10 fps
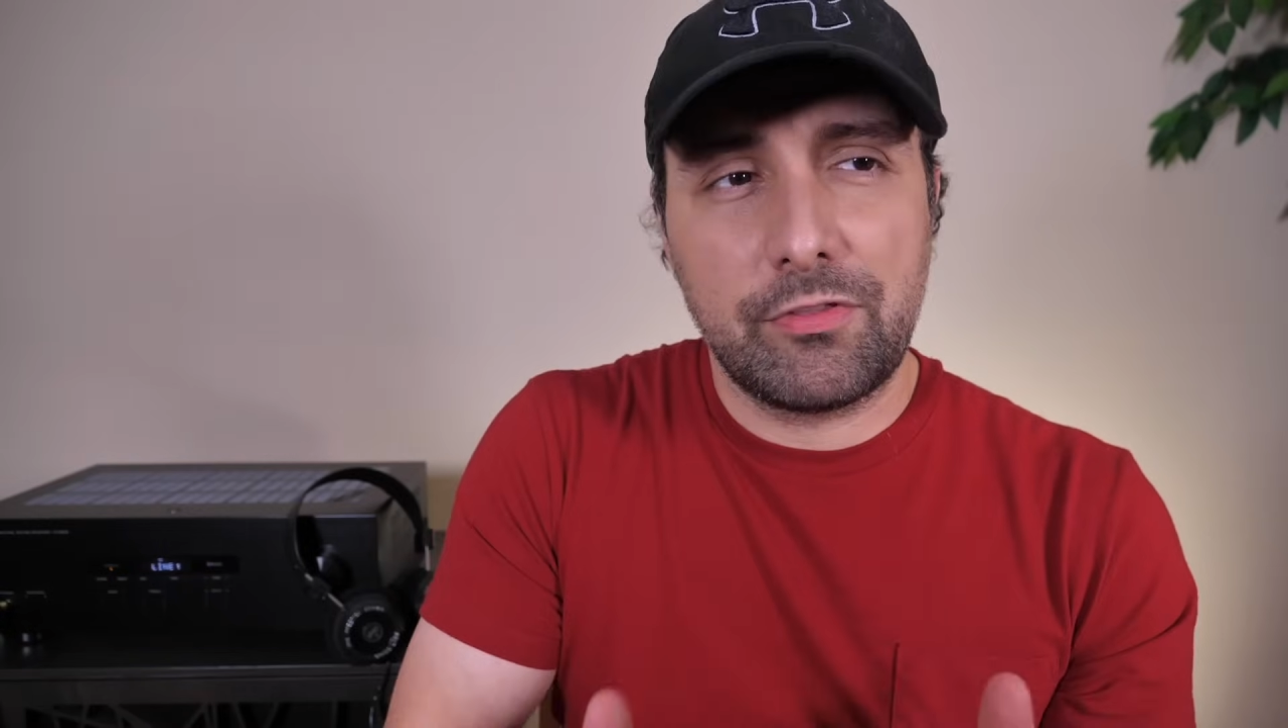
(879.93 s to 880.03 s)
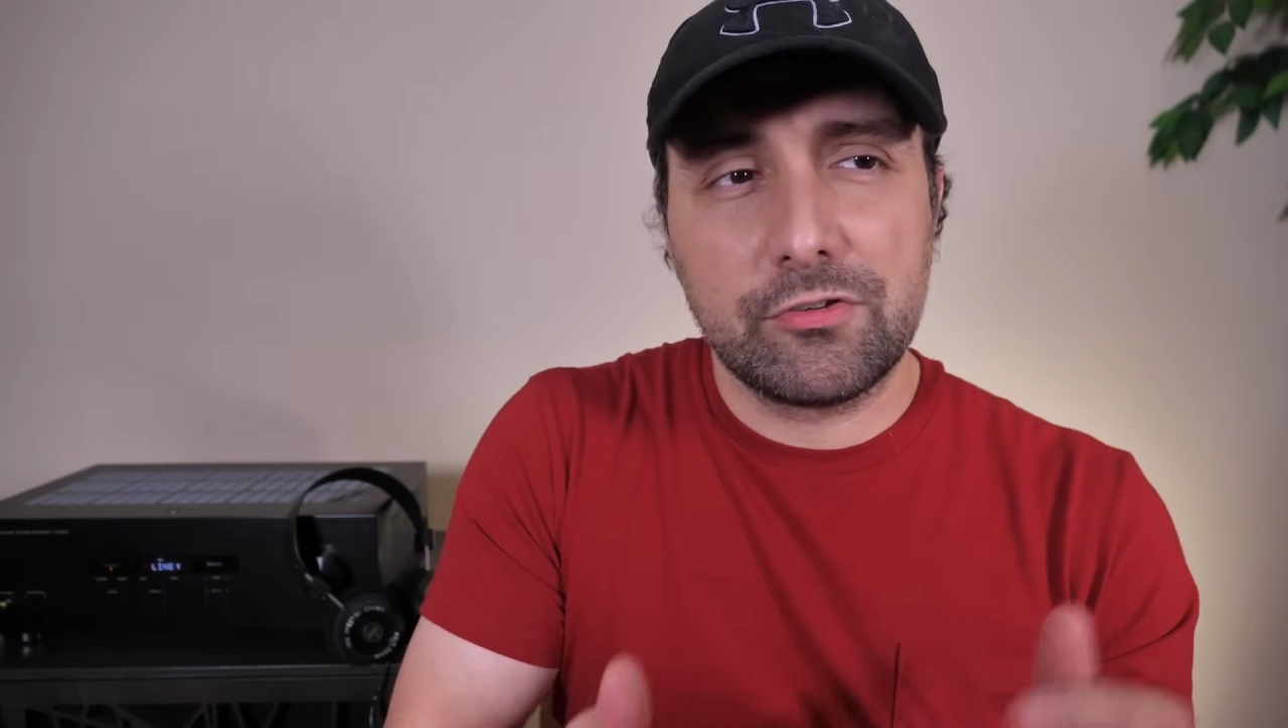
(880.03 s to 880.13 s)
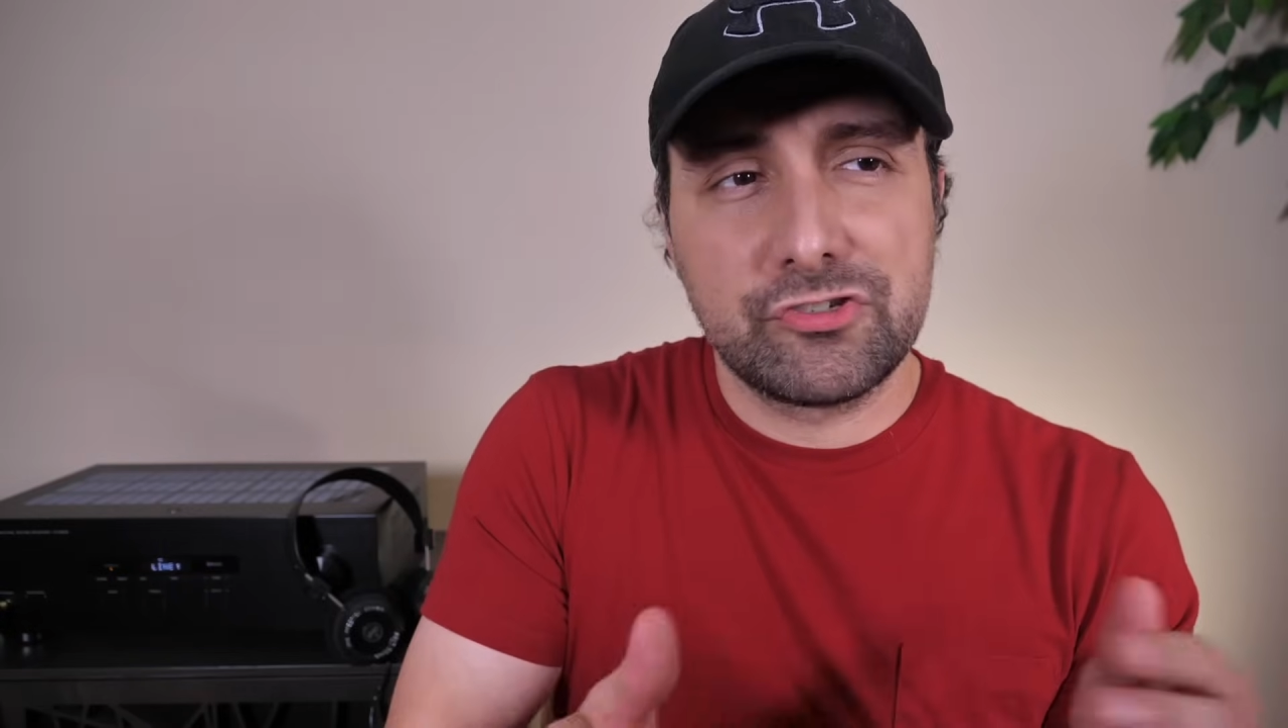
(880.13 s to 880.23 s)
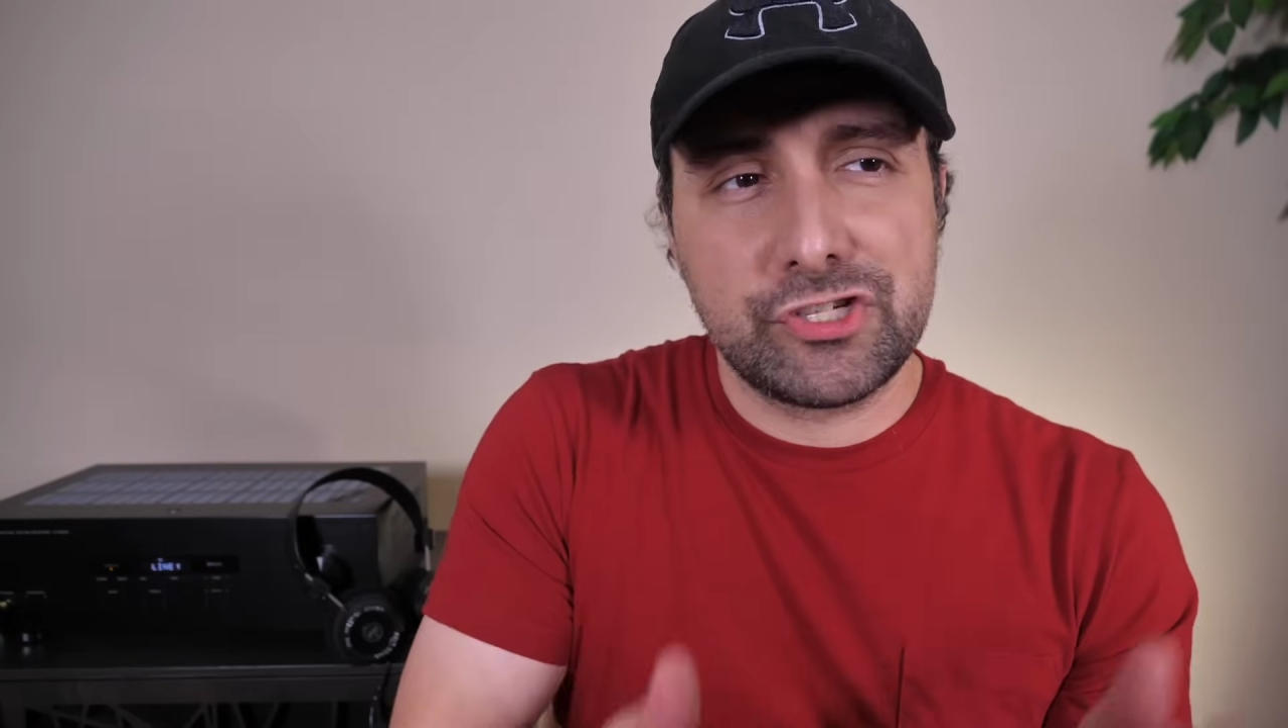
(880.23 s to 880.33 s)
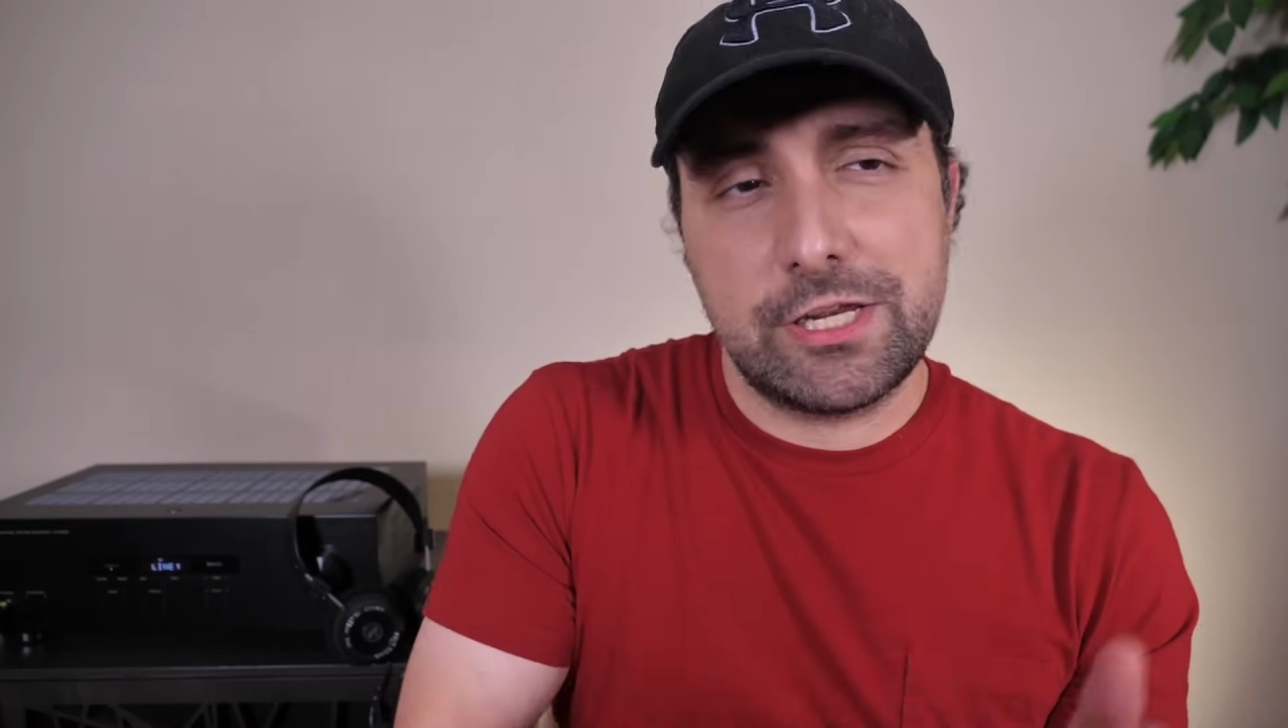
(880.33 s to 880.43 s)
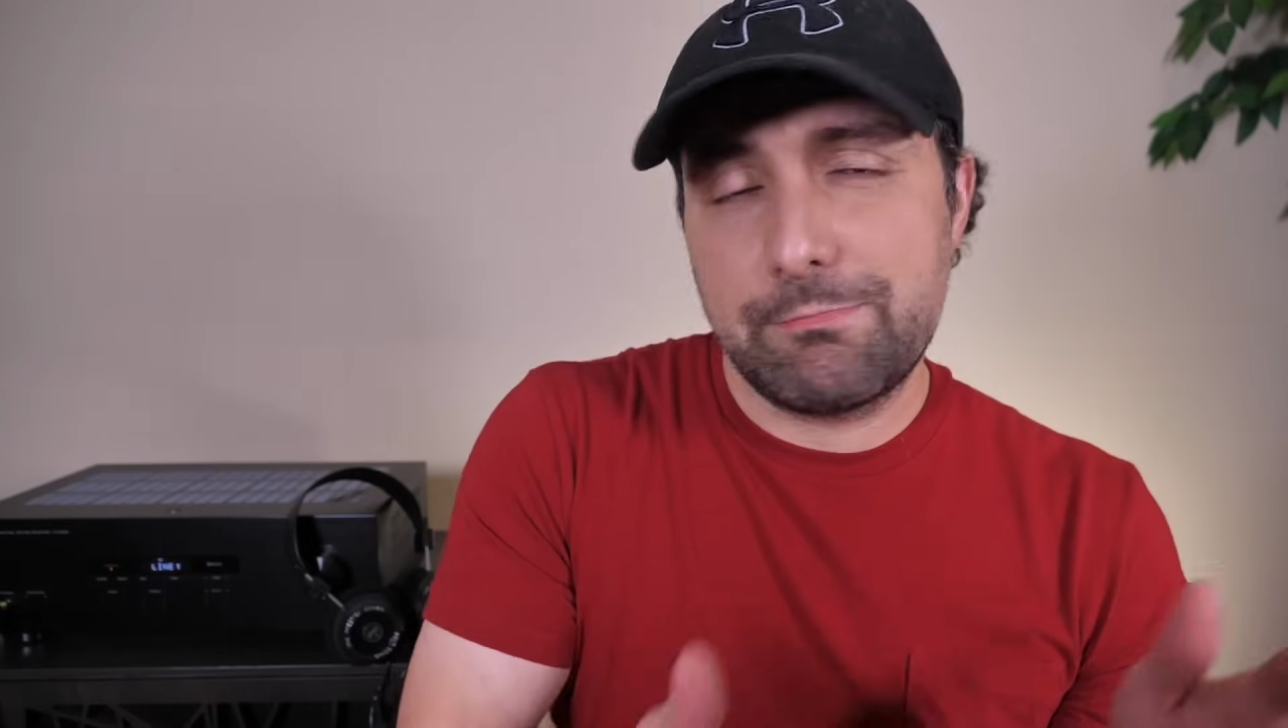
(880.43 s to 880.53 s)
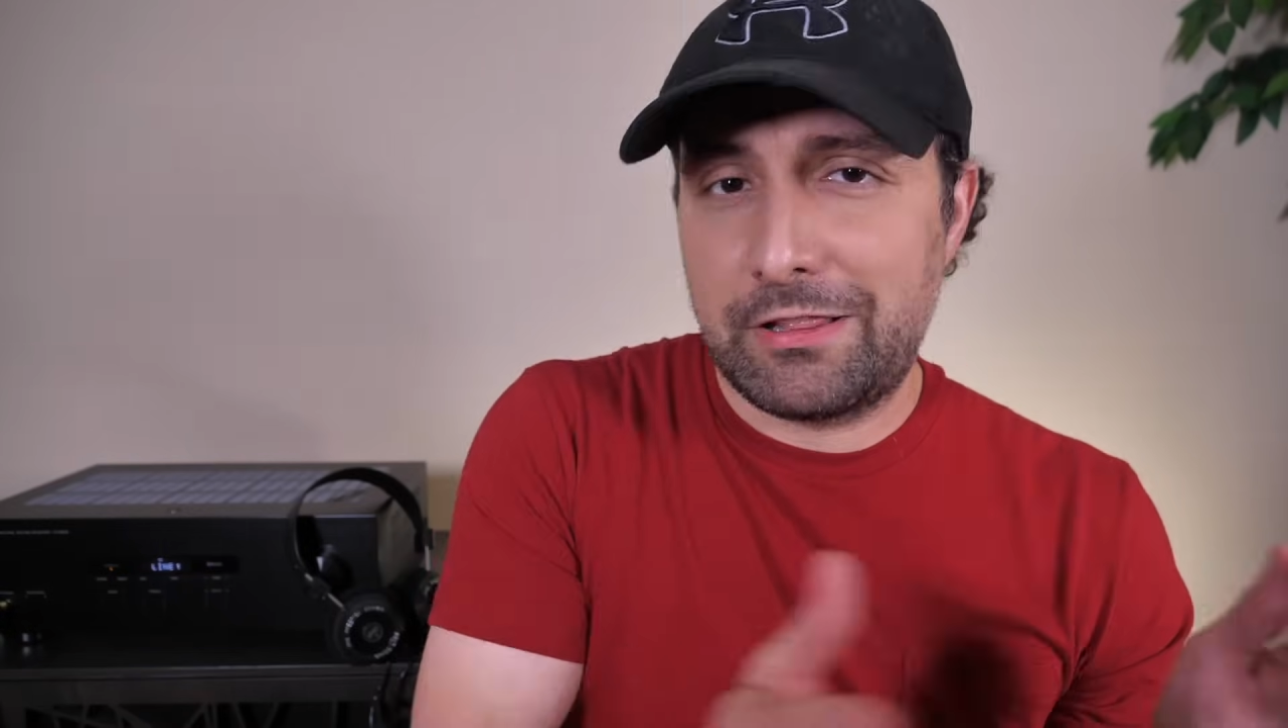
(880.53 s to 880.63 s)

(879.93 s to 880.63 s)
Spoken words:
those cheap